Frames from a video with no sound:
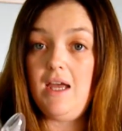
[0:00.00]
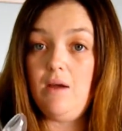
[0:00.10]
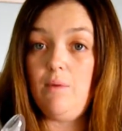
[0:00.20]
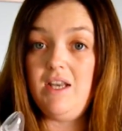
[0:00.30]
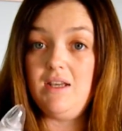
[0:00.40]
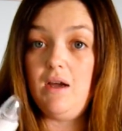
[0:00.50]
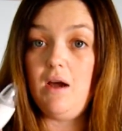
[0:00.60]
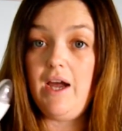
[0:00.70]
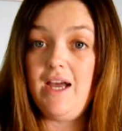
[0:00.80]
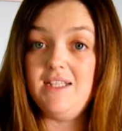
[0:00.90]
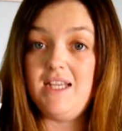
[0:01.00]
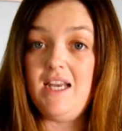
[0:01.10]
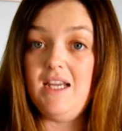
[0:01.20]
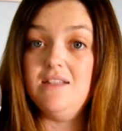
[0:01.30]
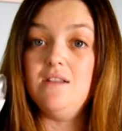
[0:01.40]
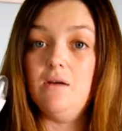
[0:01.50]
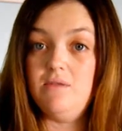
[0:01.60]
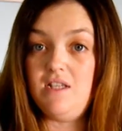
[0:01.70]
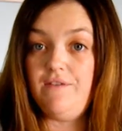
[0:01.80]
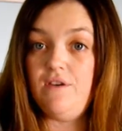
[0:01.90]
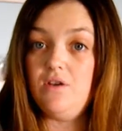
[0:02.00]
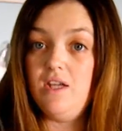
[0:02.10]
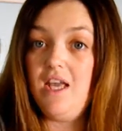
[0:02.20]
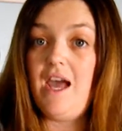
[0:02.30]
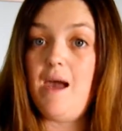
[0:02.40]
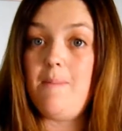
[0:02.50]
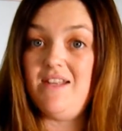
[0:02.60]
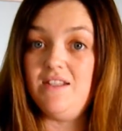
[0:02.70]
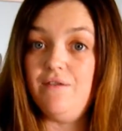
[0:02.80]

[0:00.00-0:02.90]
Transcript: when I had Ellis, I was definitely going to get a better